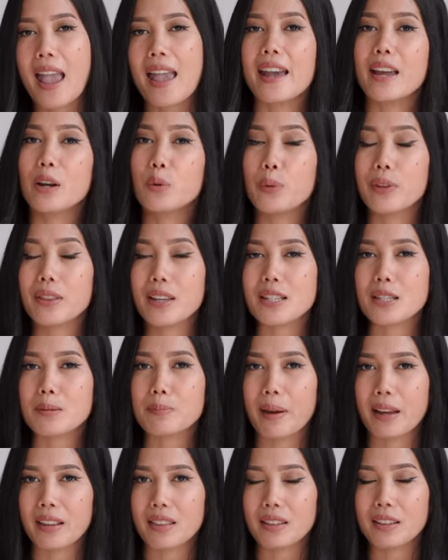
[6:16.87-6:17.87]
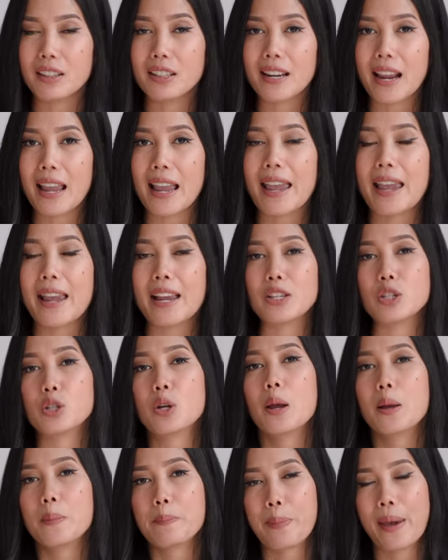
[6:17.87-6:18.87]
And with this method,
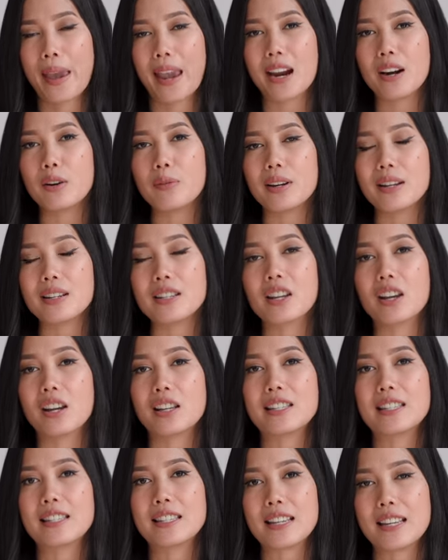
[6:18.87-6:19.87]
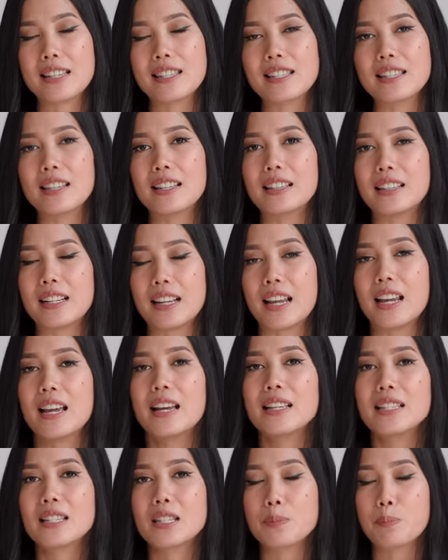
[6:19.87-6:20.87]
each parent
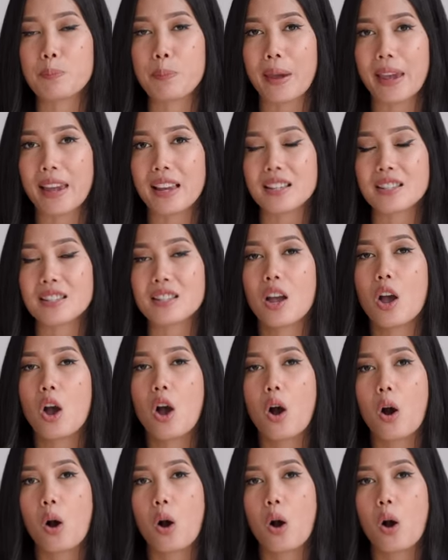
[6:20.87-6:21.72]
consistently speaks